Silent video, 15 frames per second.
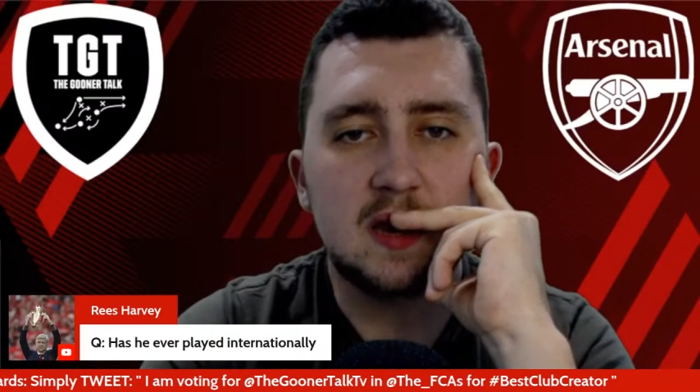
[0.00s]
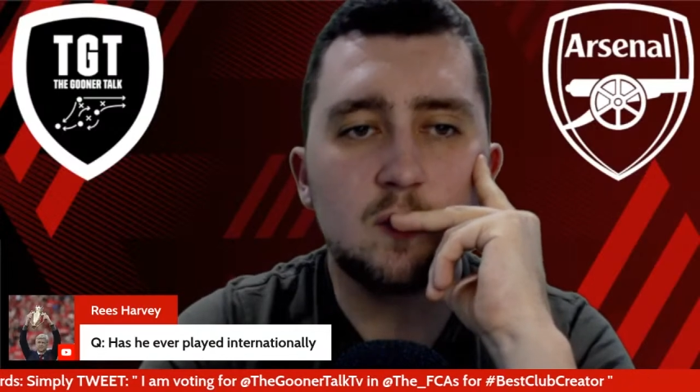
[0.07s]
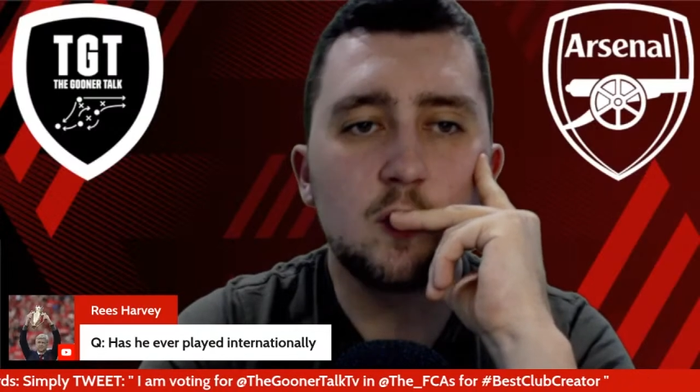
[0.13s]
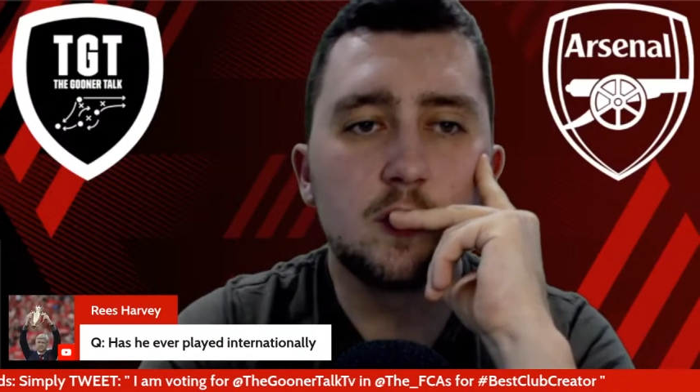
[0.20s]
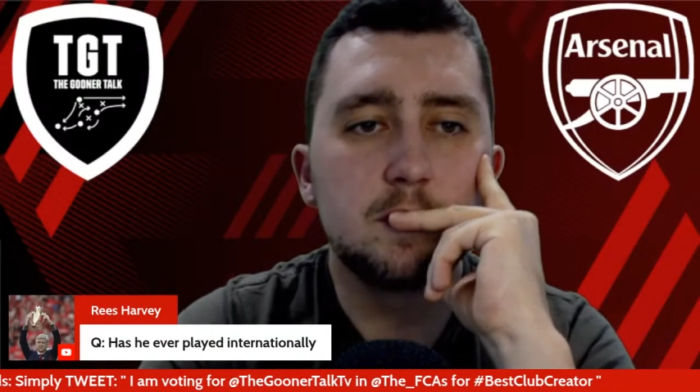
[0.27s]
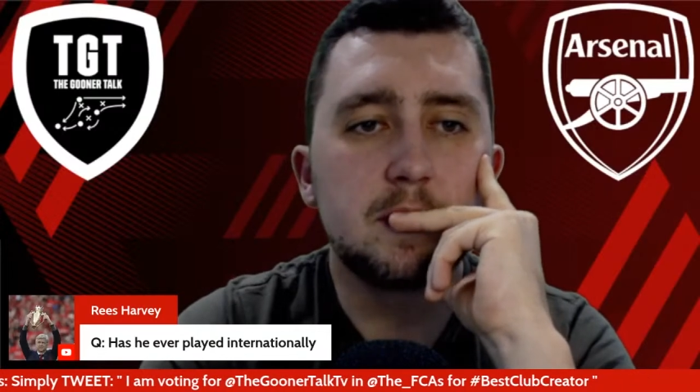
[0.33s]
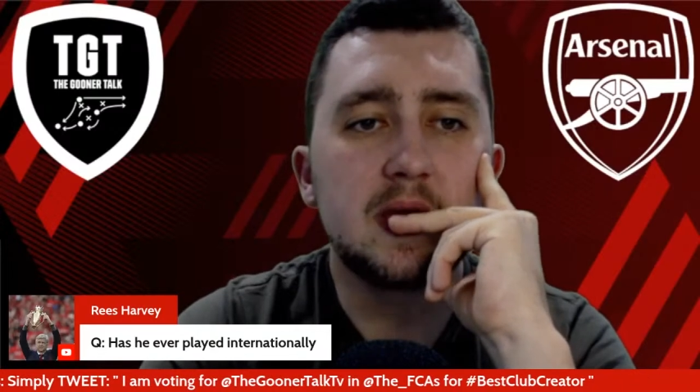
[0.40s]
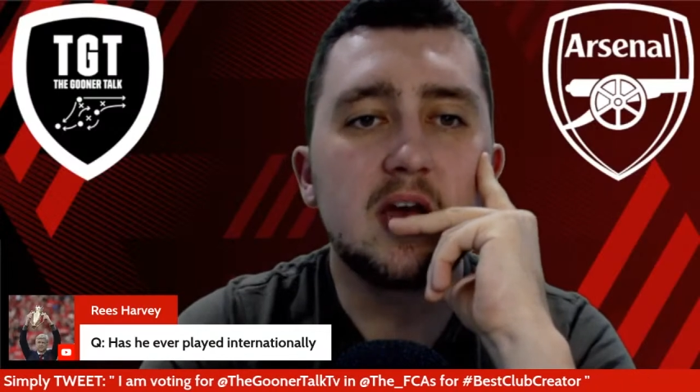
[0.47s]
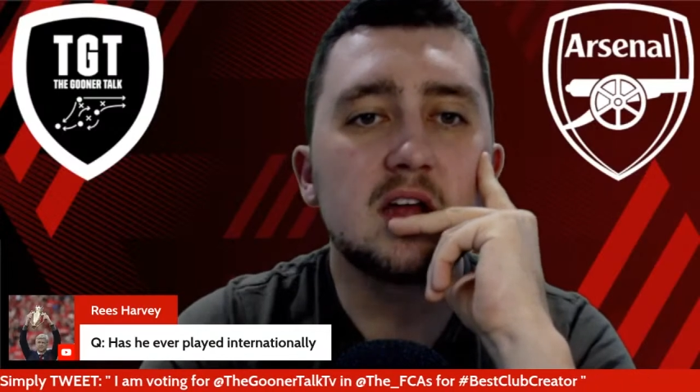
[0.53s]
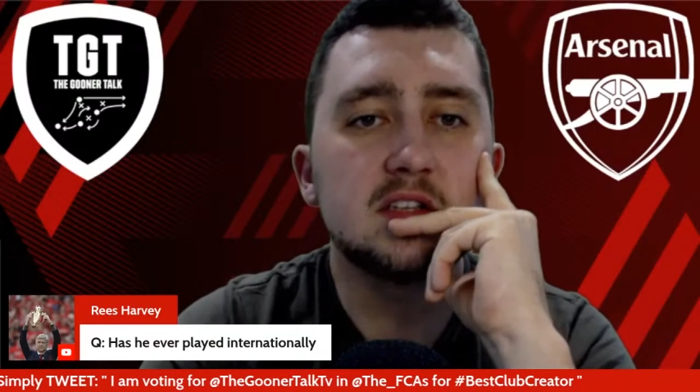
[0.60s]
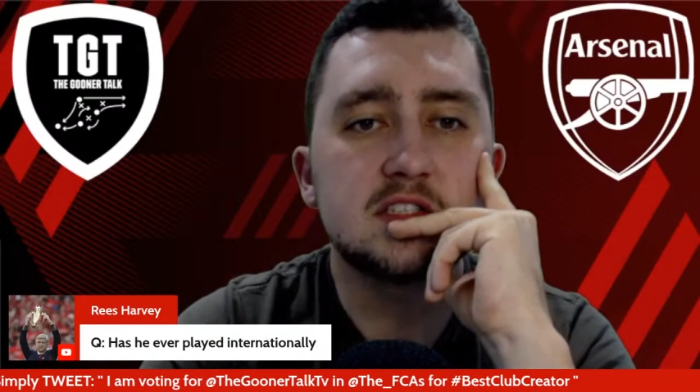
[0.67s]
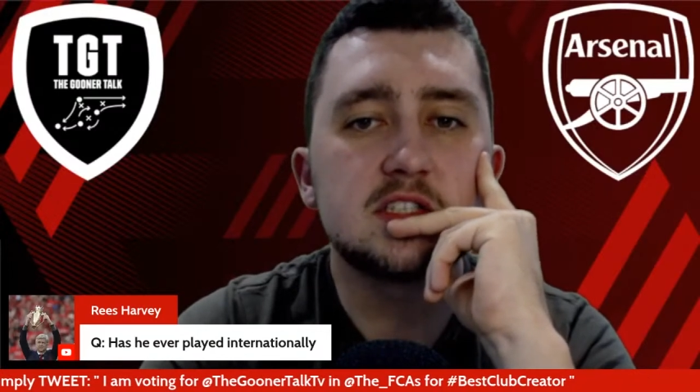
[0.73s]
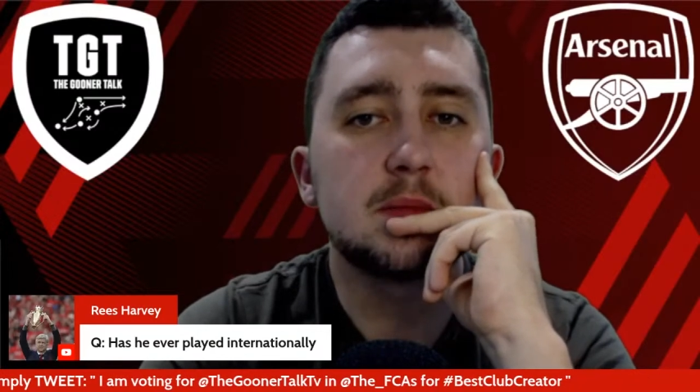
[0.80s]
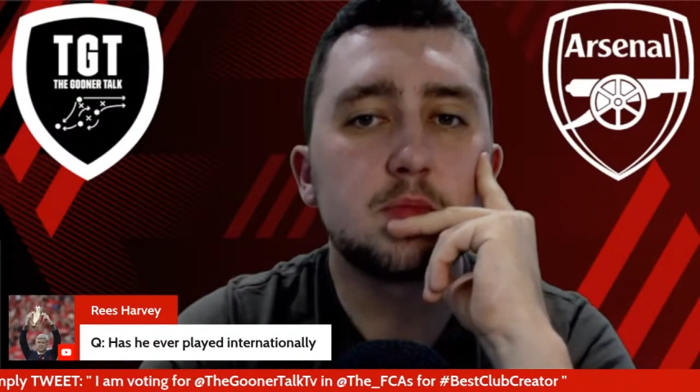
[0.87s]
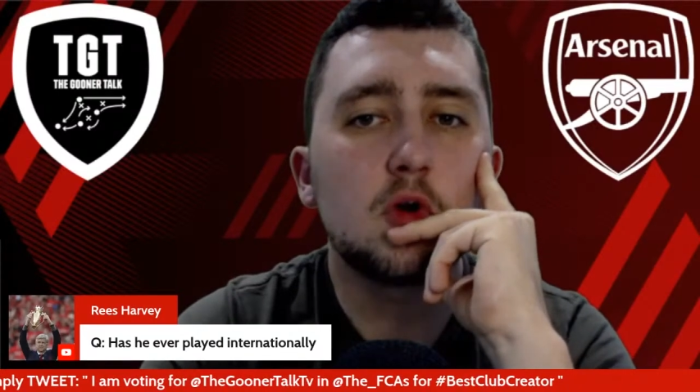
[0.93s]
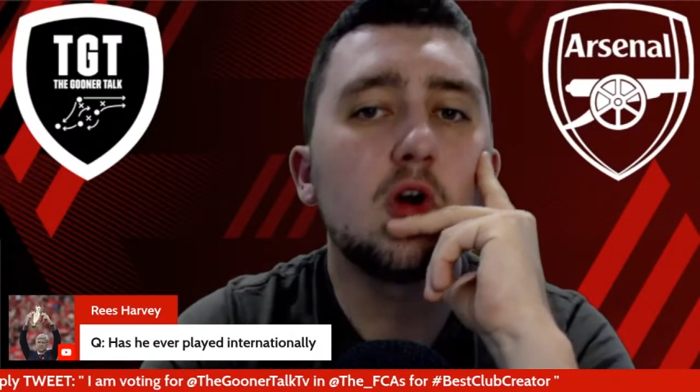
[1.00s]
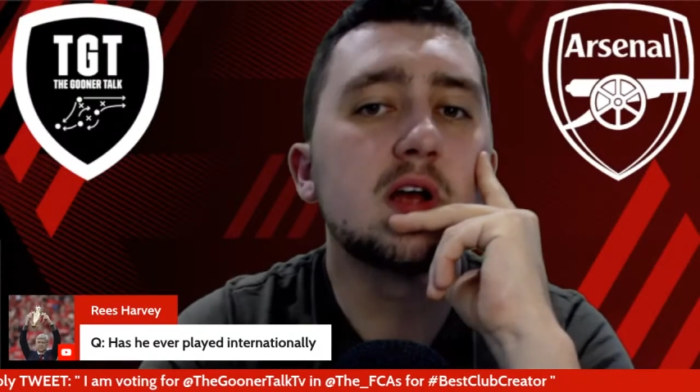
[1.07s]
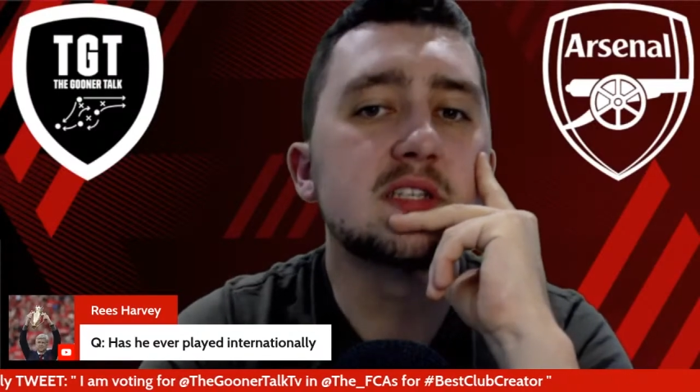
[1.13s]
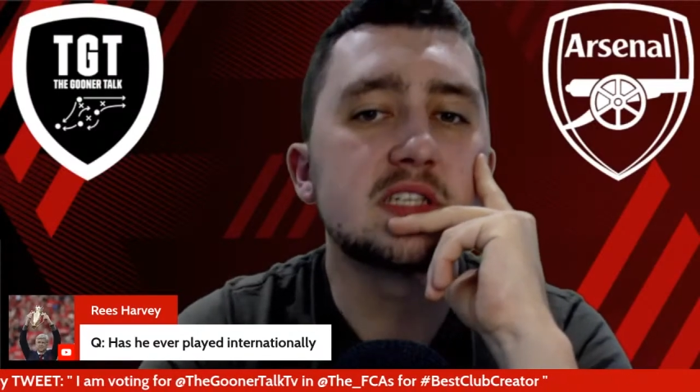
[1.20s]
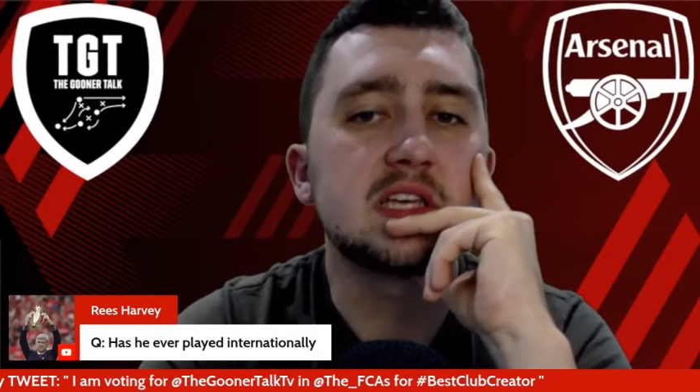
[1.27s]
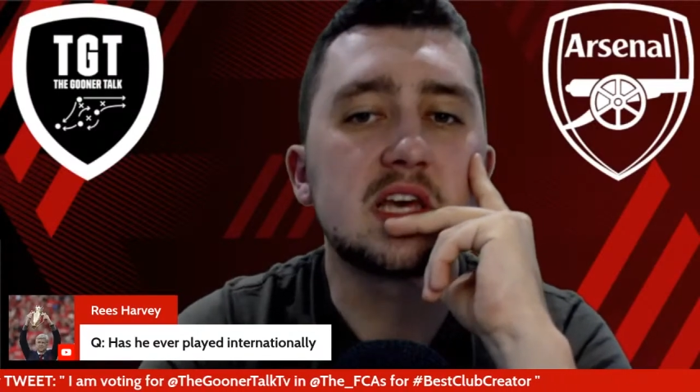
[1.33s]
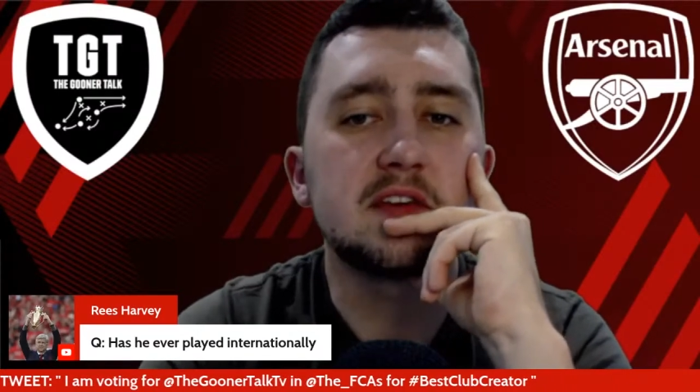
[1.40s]
it wouldn't be
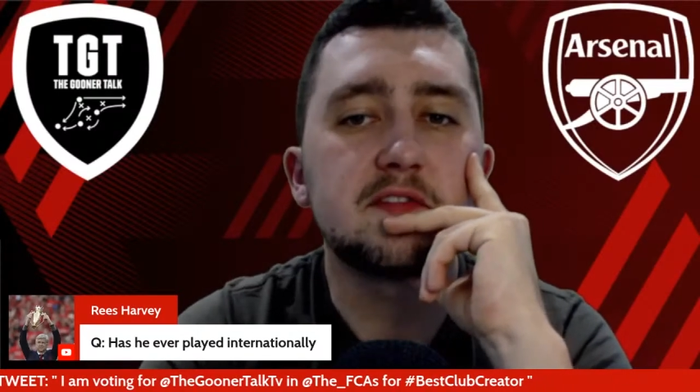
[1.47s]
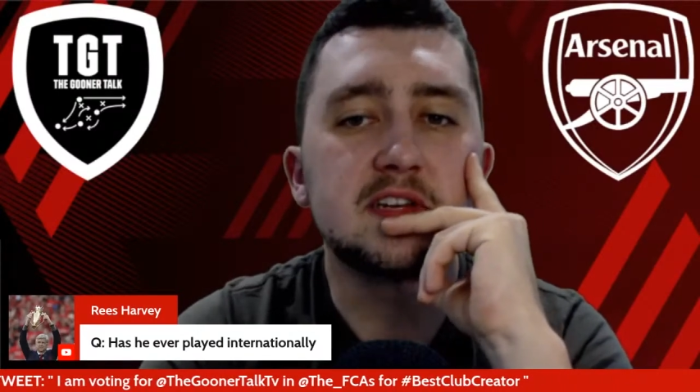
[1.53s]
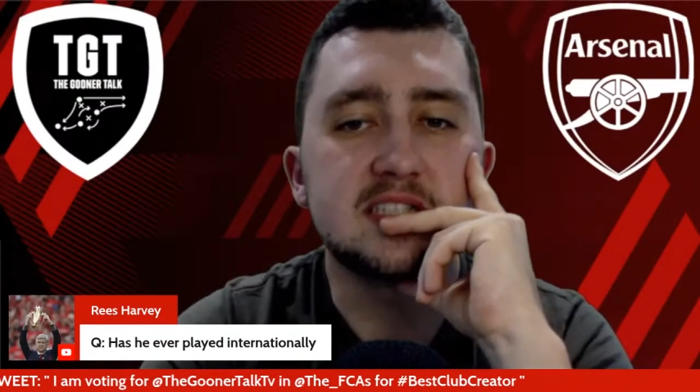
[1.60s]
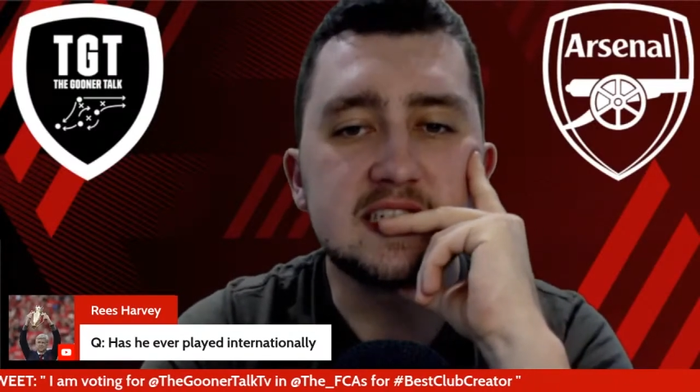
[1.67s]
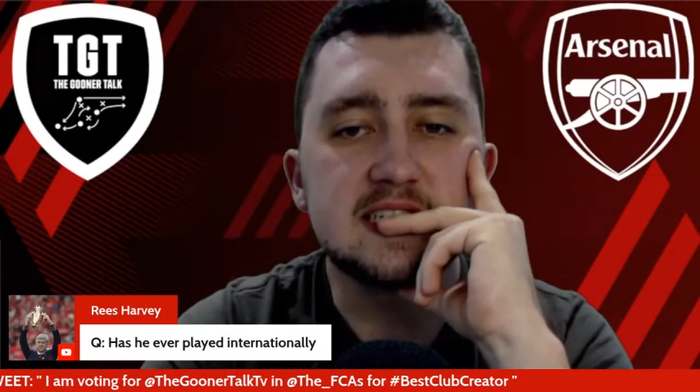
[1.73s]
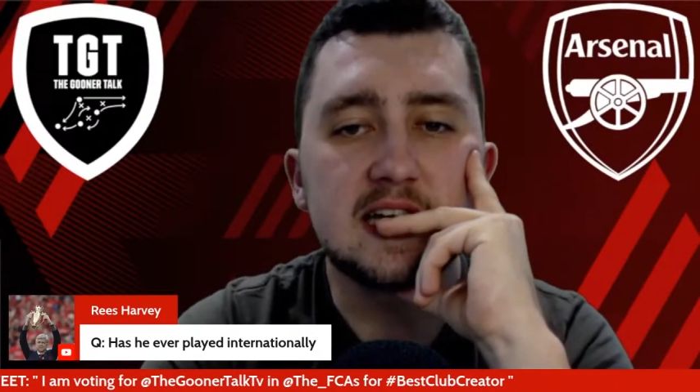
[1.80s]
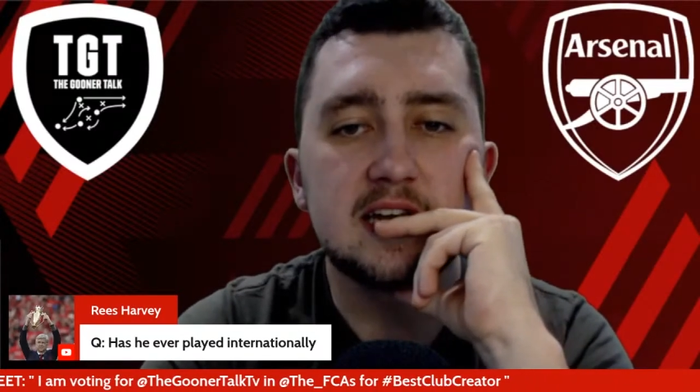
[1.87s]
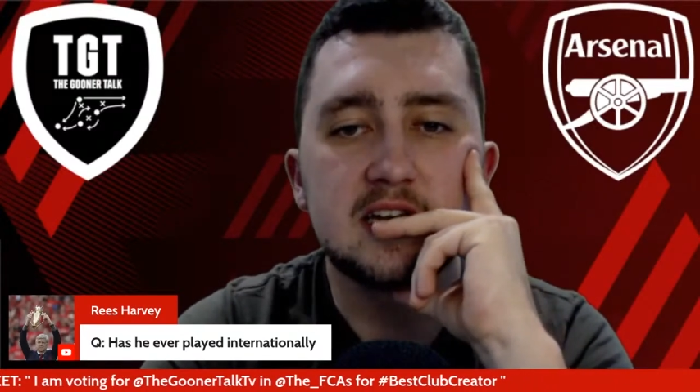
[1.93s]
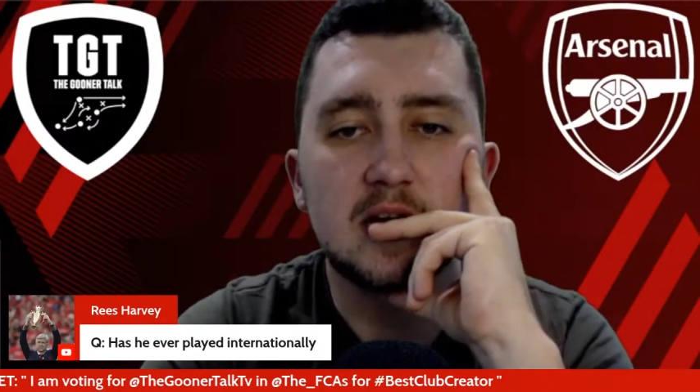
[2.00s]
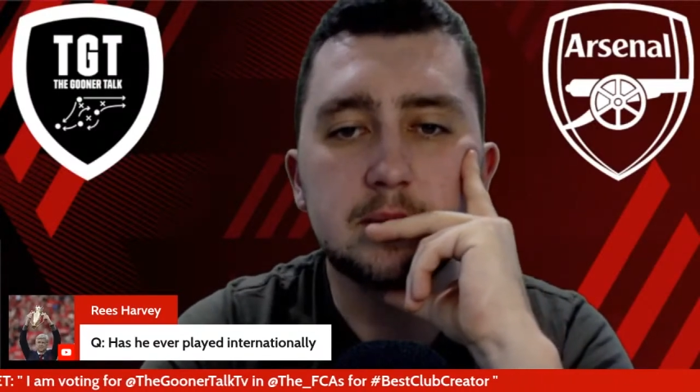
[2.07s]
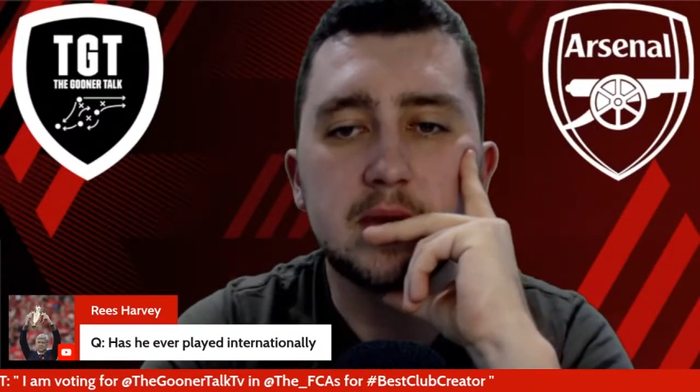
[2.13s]
unsurprising if he did end